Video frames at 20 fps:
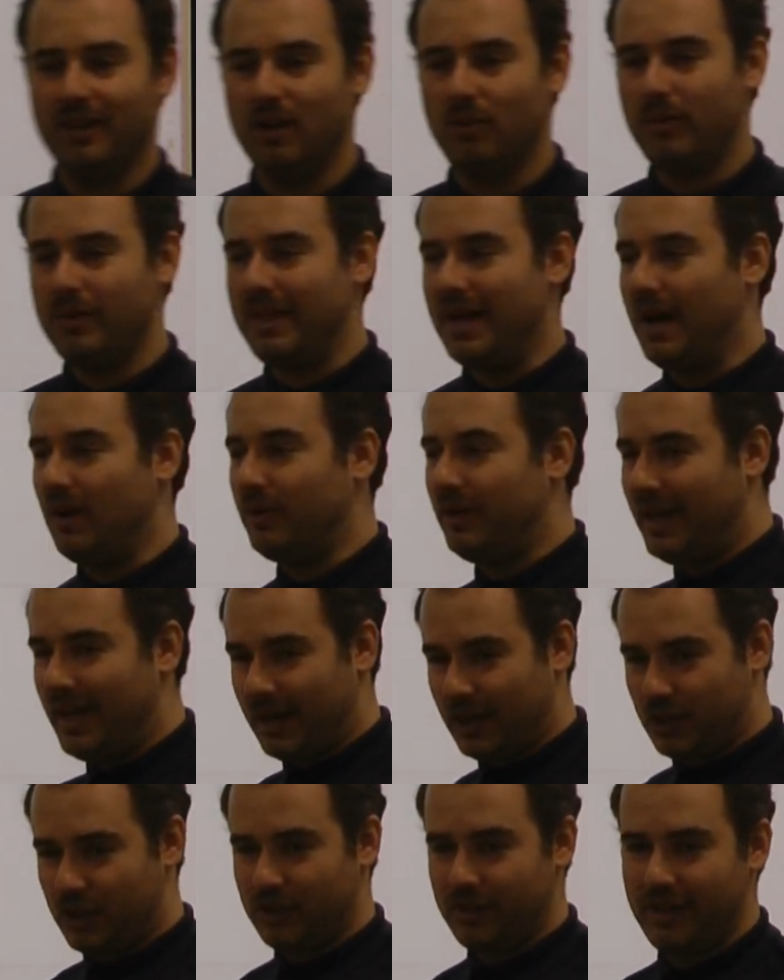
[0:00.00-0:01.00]
without
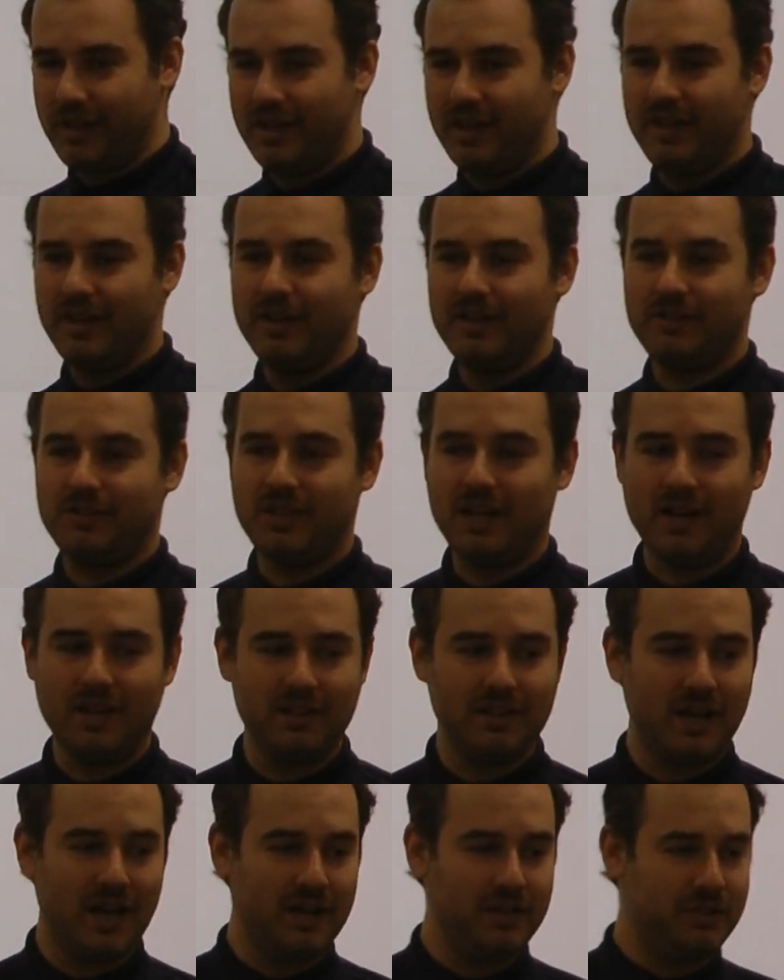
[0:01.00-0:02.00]
actually
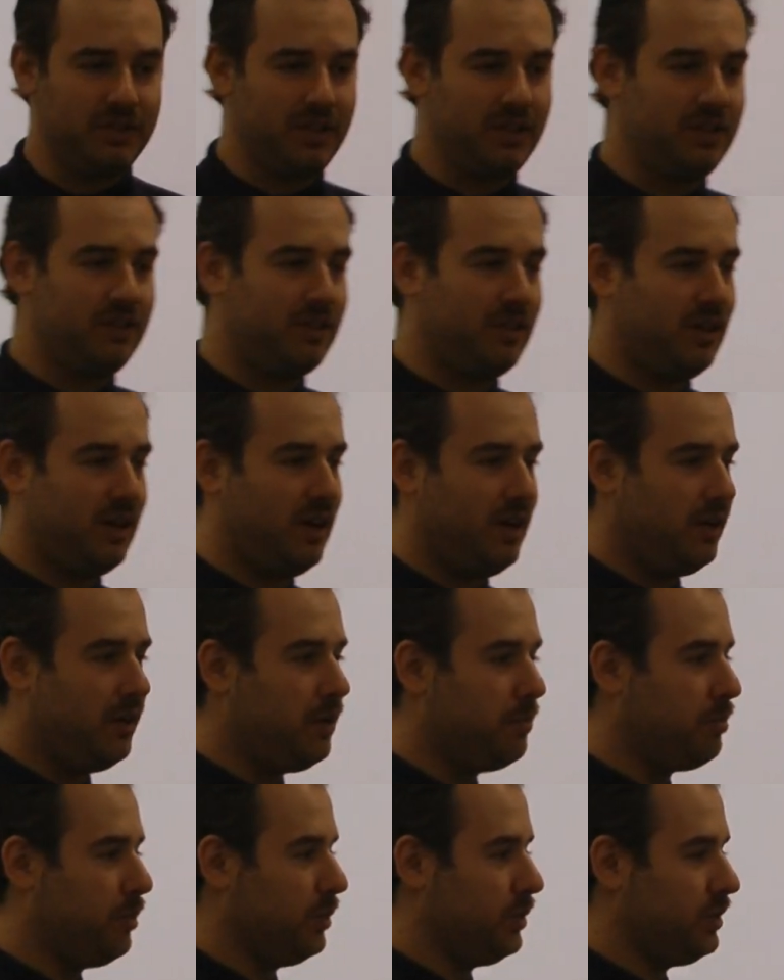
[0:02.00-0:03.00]
sanitizing the
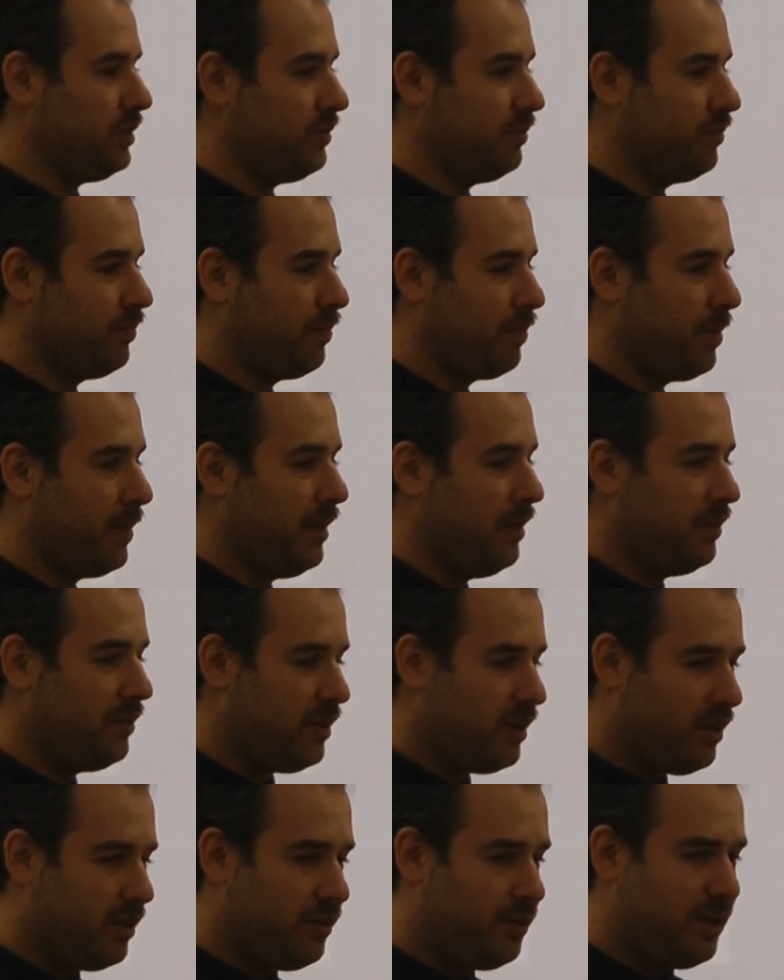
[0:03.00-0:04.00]
inputs.
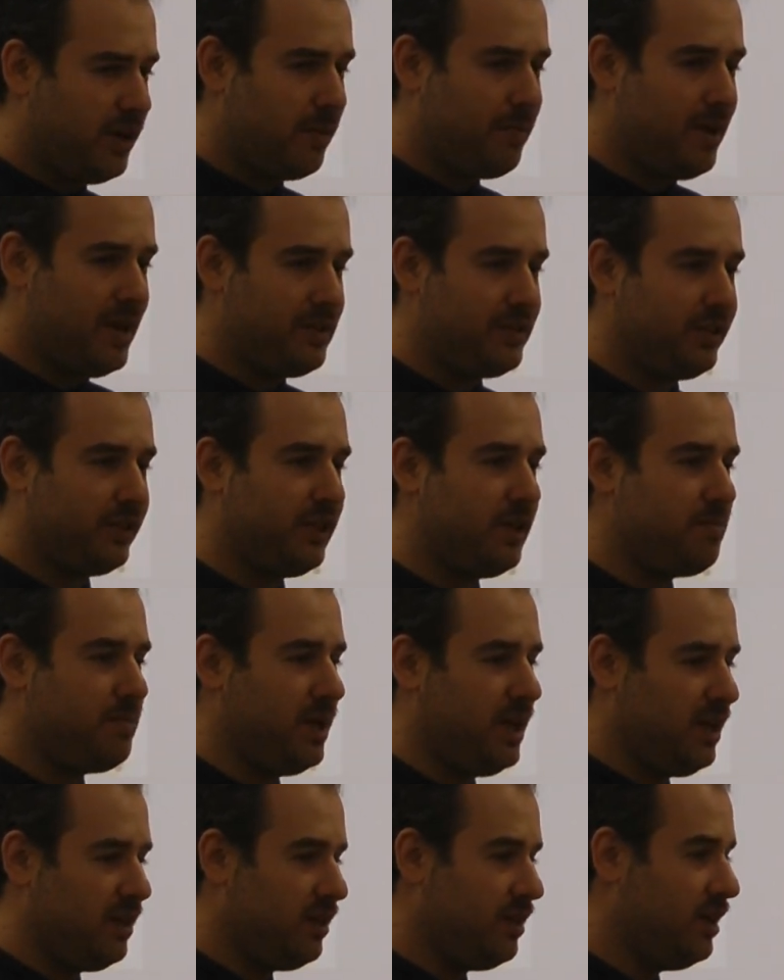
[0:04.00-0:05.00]
They're basically
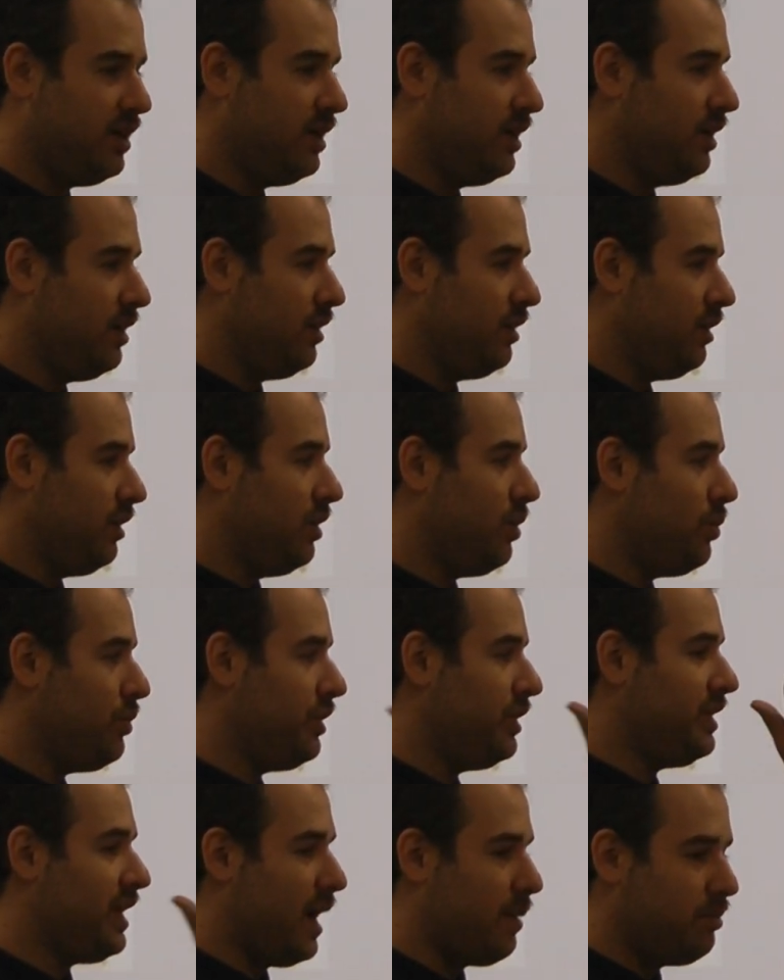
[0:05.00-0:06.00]
being,
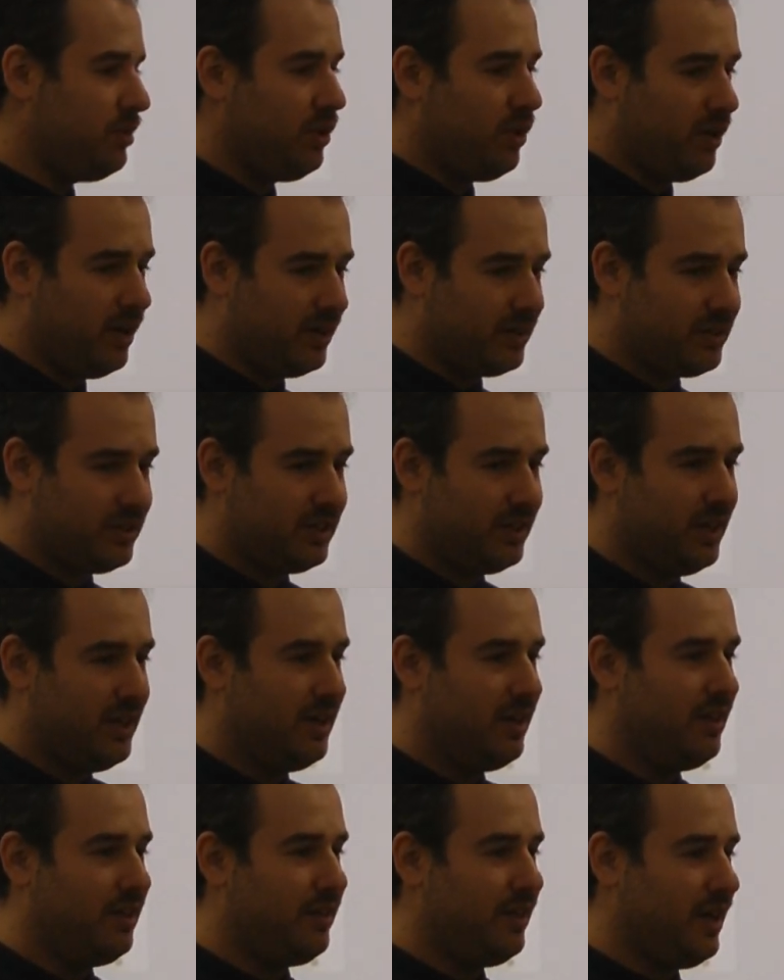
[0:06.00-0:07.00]
the dumb dogs
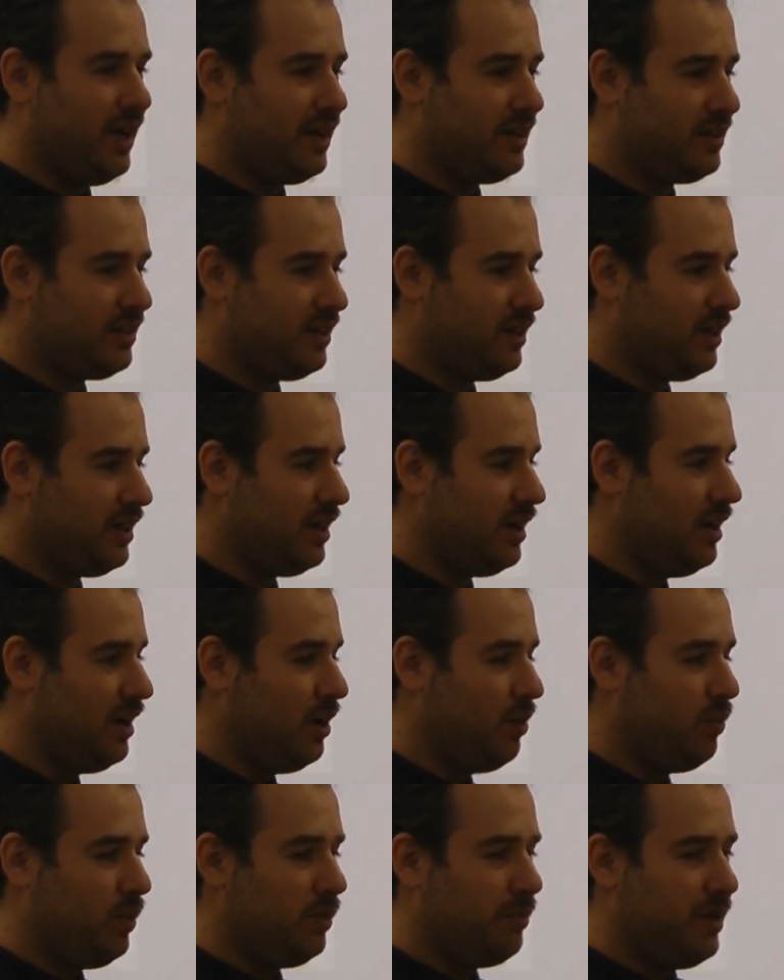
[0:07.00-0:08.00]

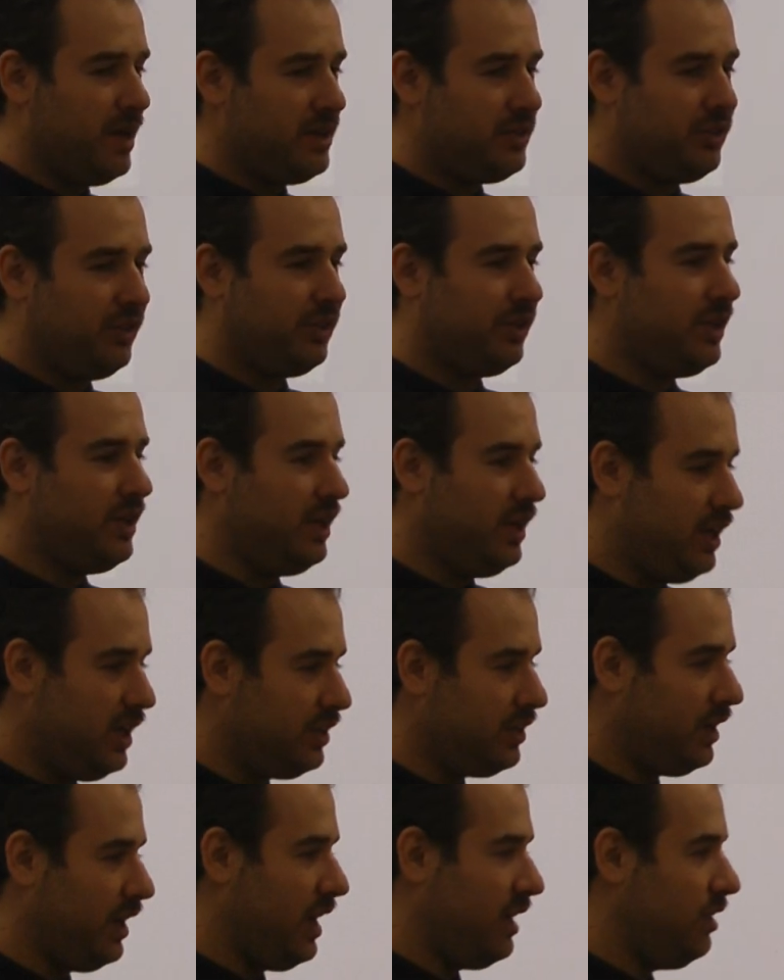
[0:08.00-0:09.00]
that will basically
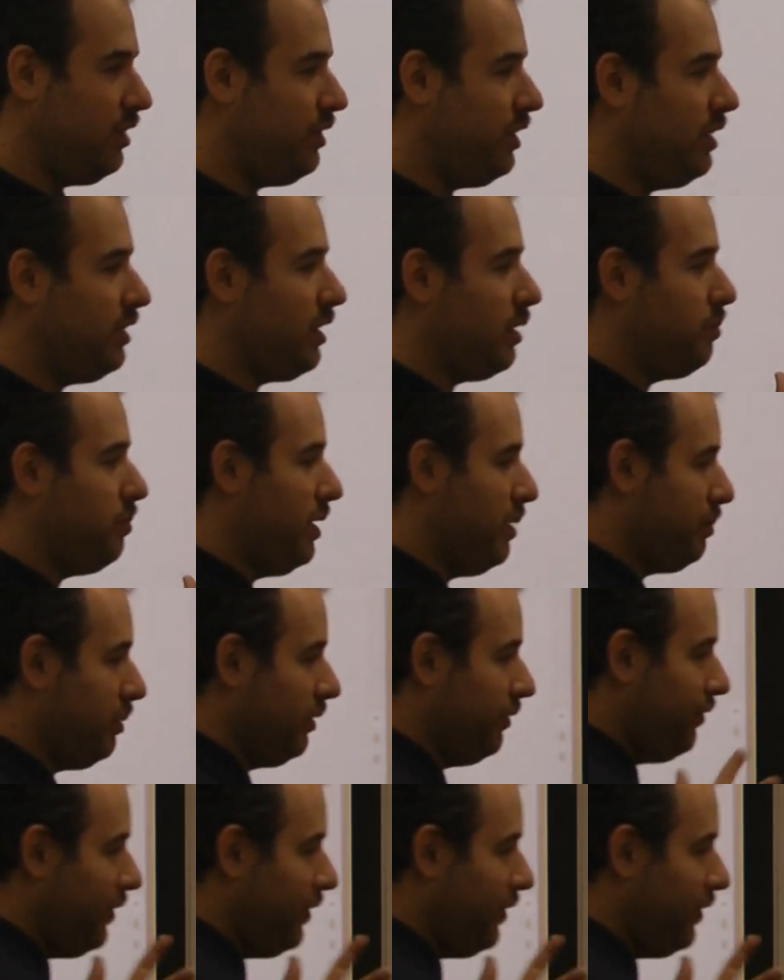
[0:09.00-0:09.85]
eat anything that people